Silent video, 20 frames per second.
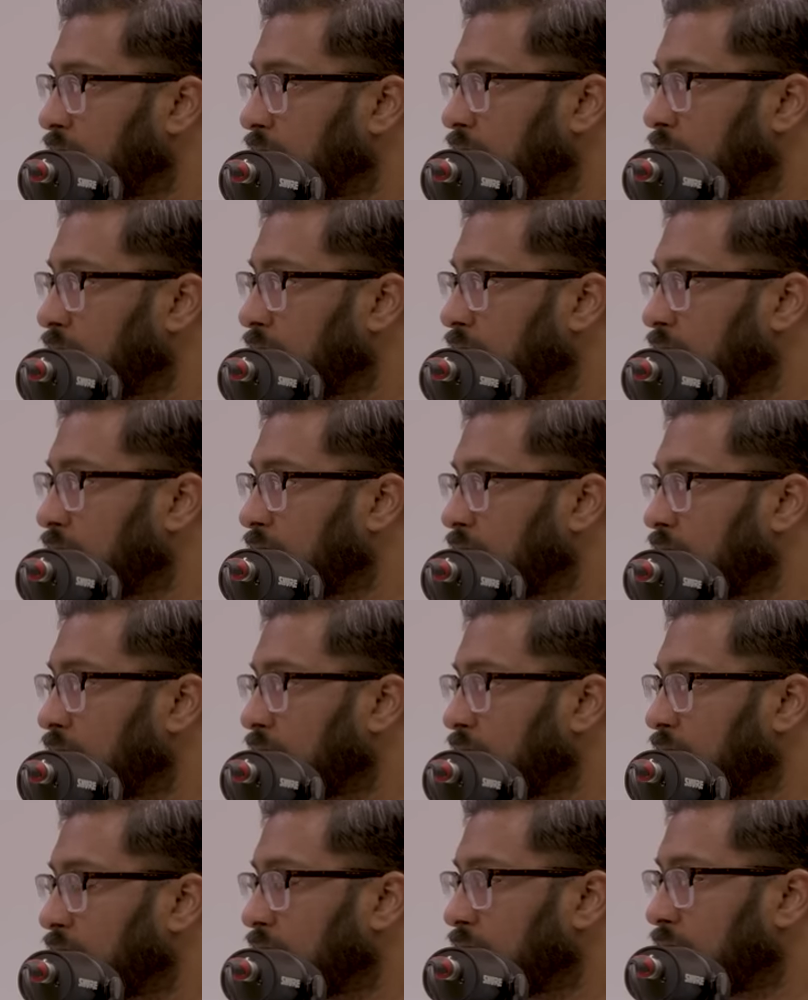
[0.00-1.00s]

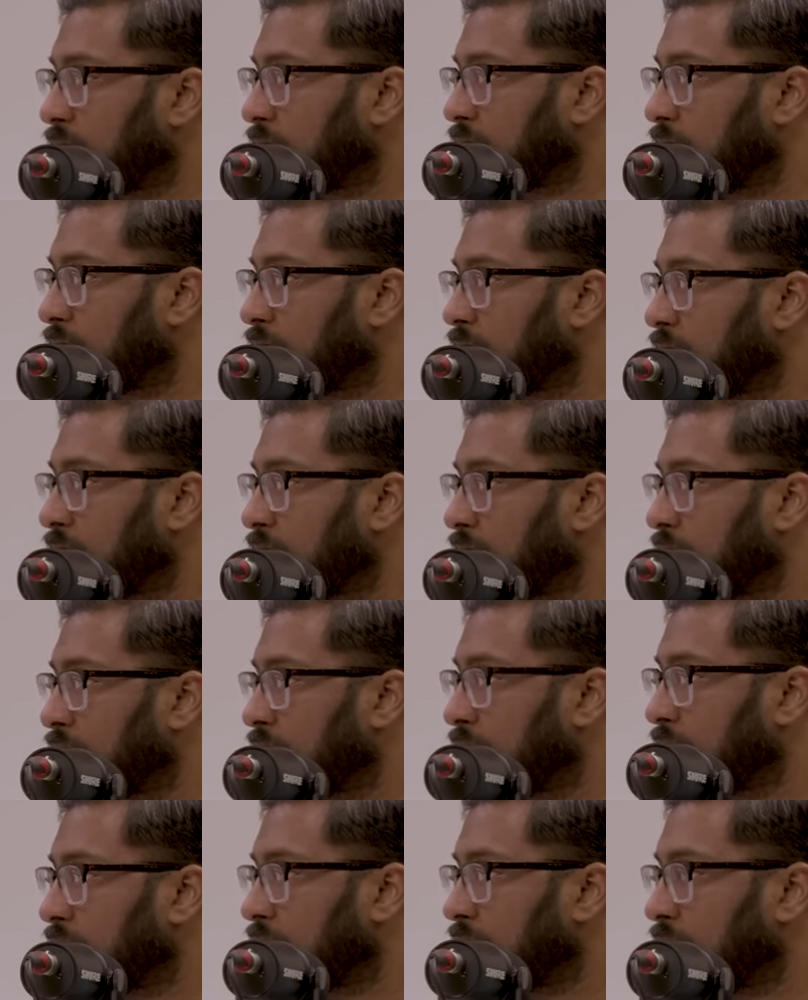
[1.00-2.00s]

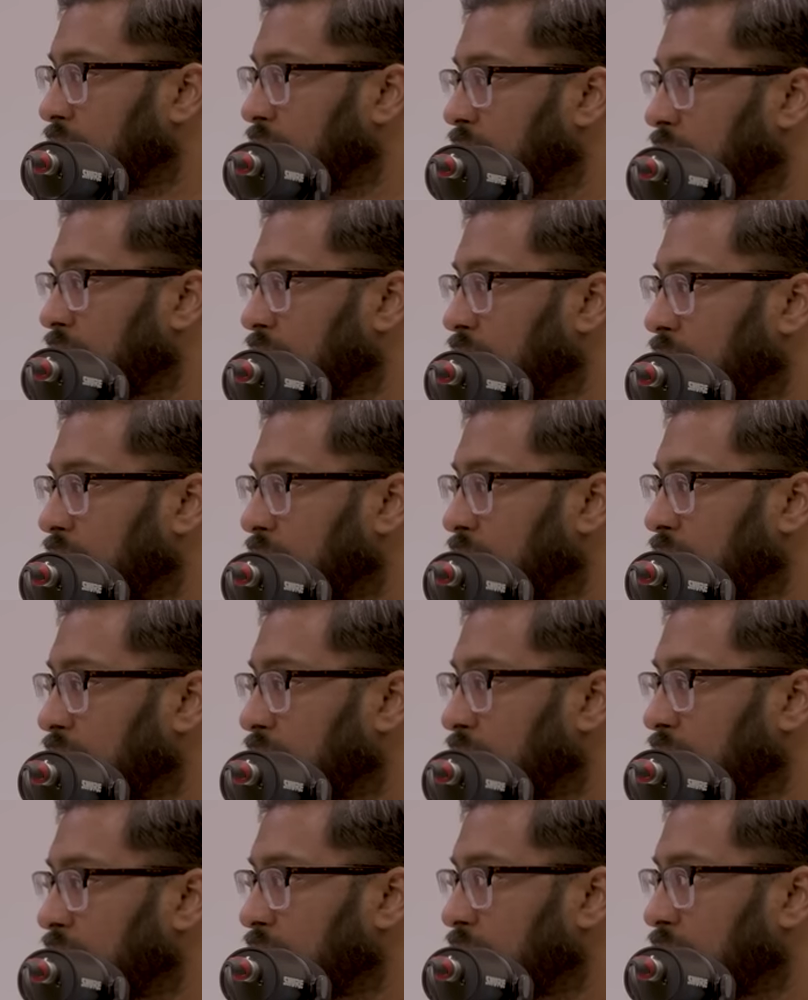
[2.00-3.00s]

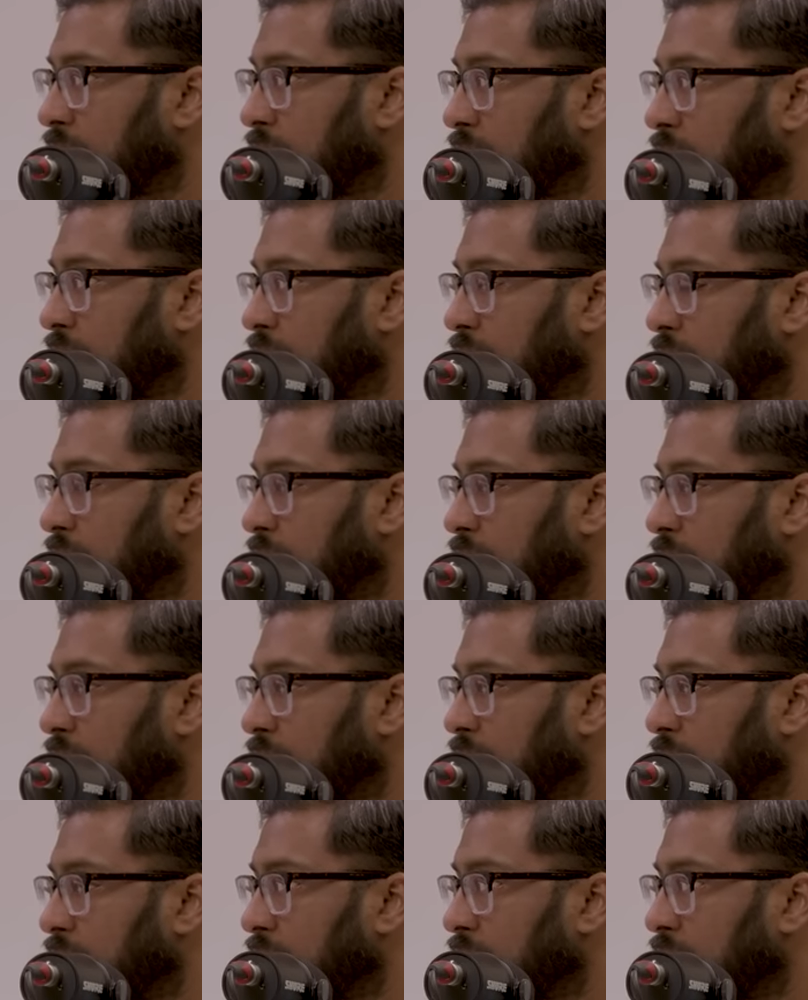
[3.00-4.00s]

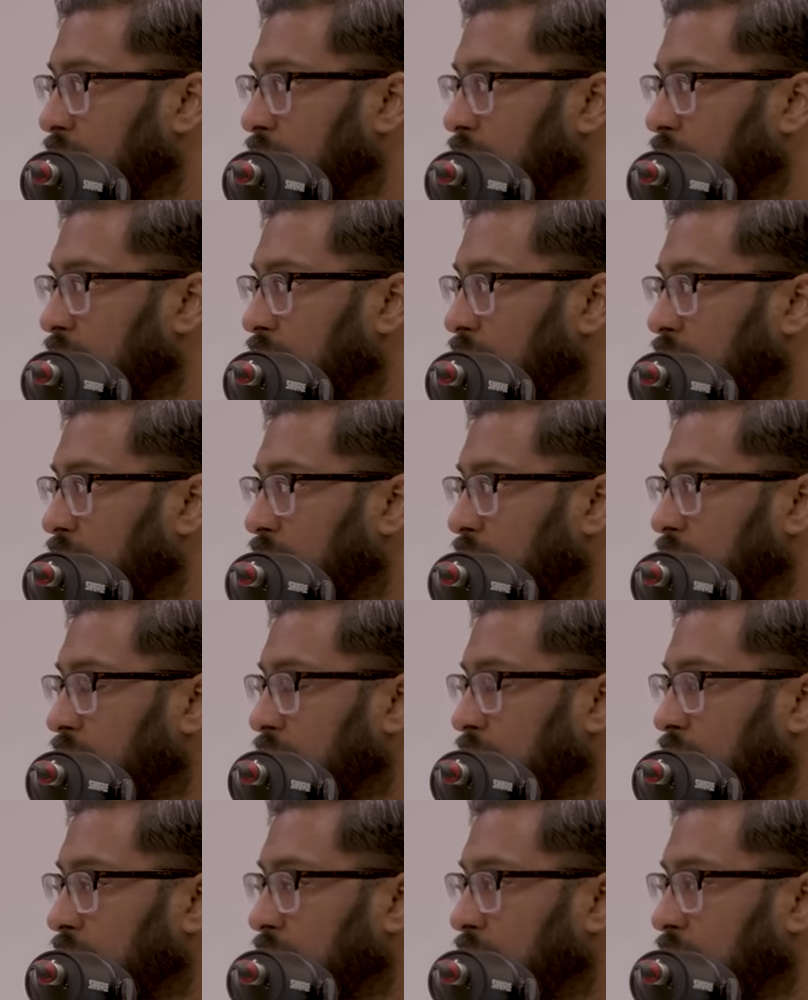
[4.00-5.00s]

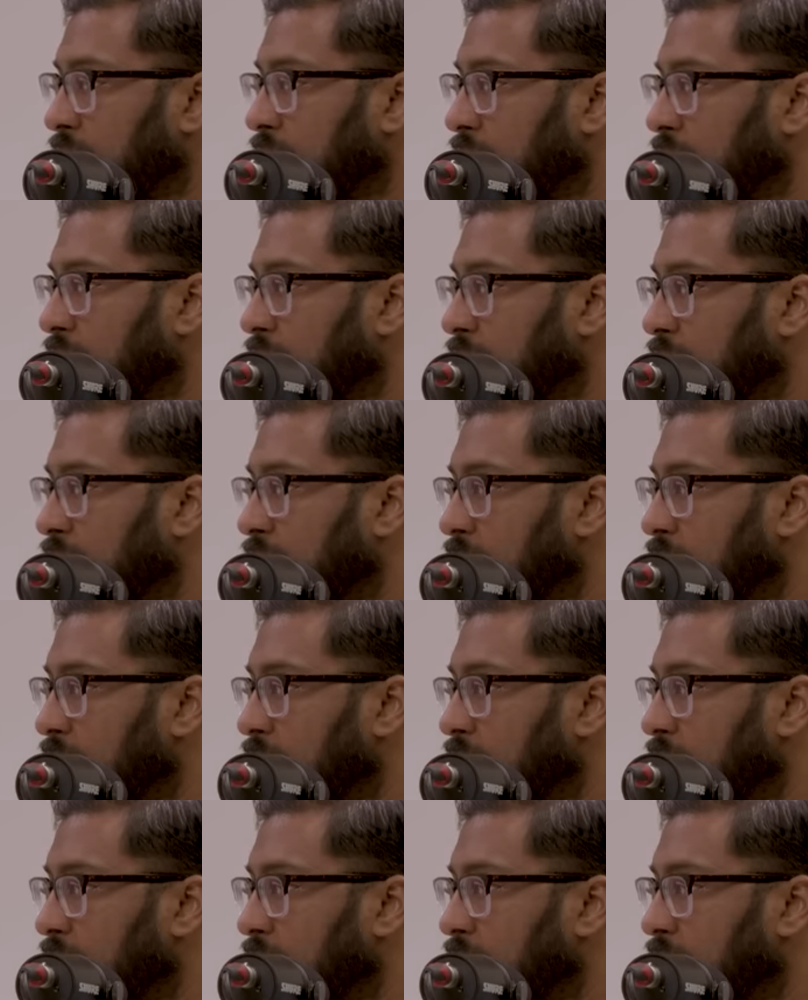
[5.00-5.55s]
No words are spoken by the person on screen.